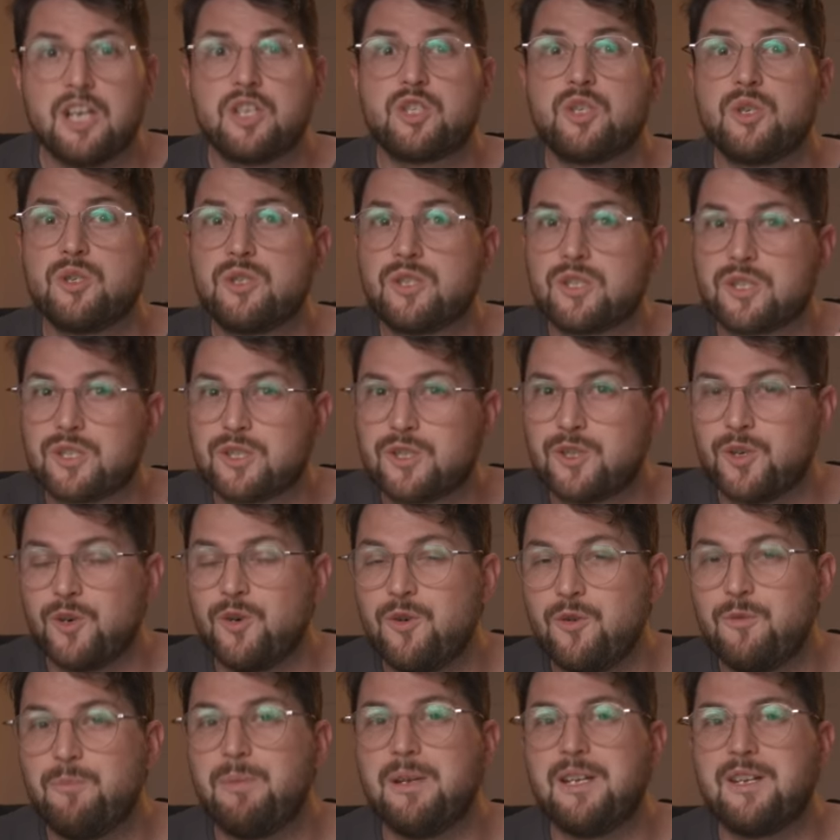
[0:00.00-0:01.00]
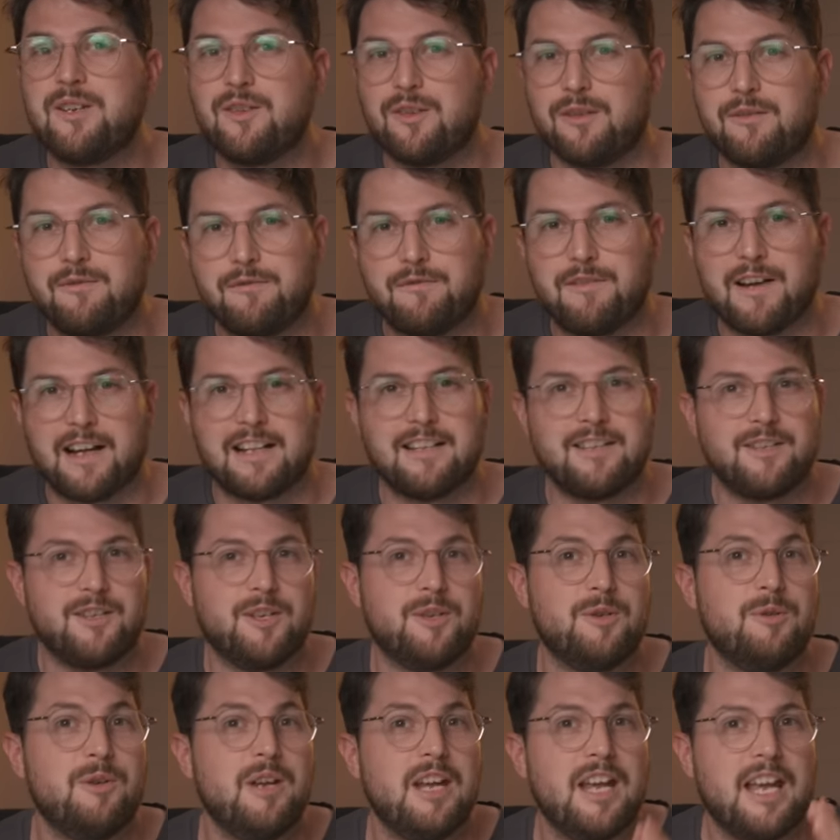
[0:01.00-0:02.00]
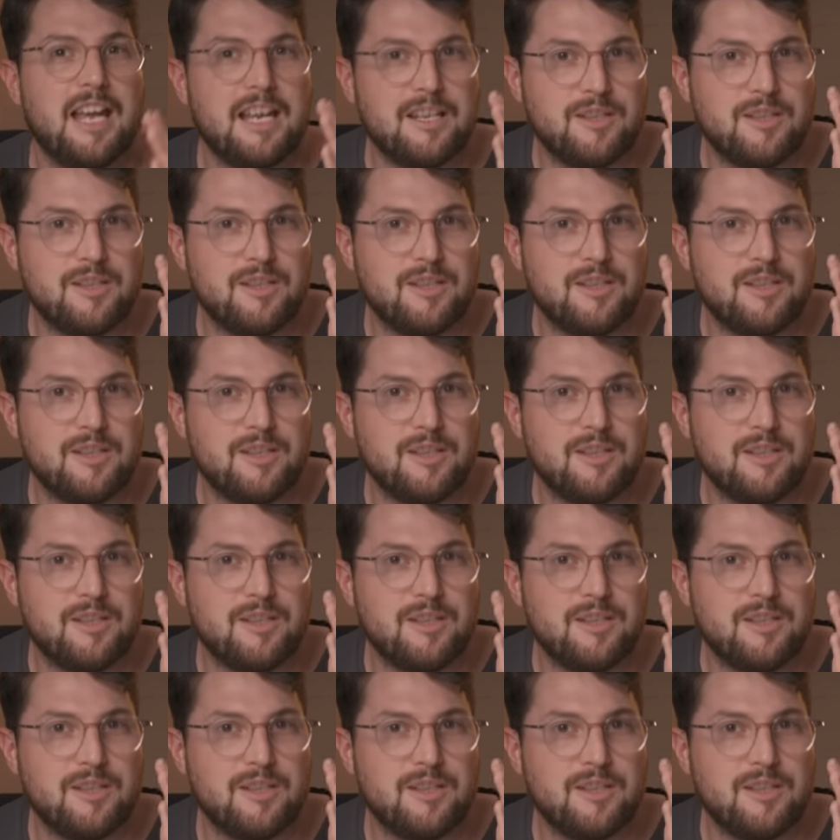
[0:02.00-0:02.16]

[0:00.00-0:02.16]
should still be good value